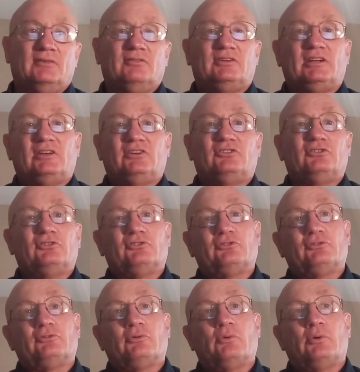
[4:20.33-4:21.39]
invitations
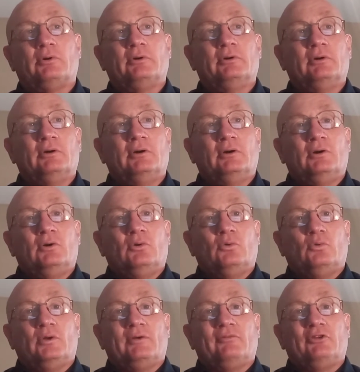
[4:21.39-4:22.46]
or, or
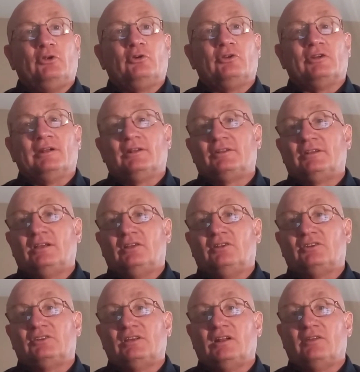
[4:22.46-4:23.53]
whatever. You can
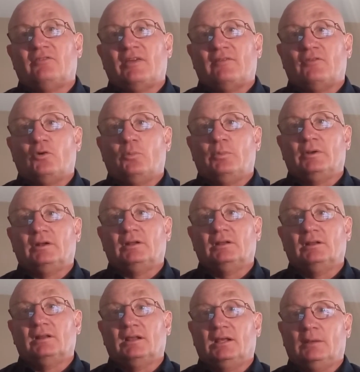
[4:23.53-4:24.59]
tell tell if they've opened
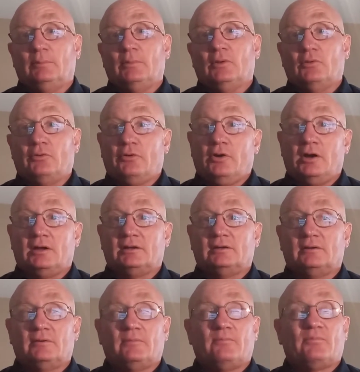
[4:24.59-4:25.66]
the email or not,
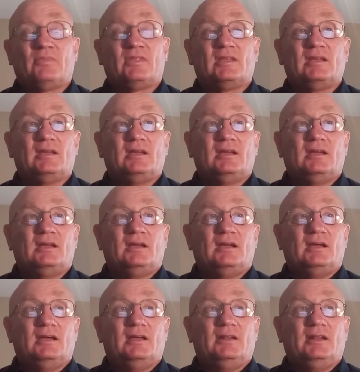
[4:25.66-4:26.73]

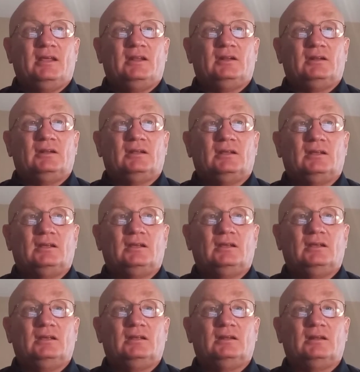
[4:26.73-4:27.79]
and then
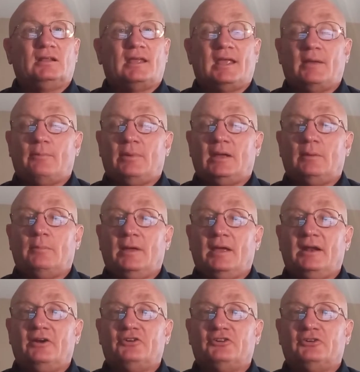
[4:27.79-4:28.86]
in the campaign
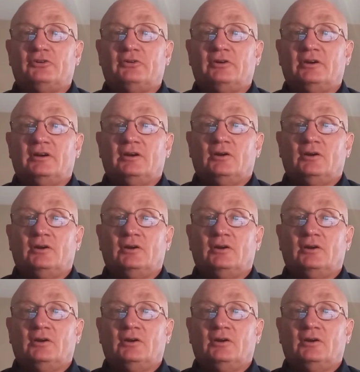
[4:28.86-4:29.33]
manager,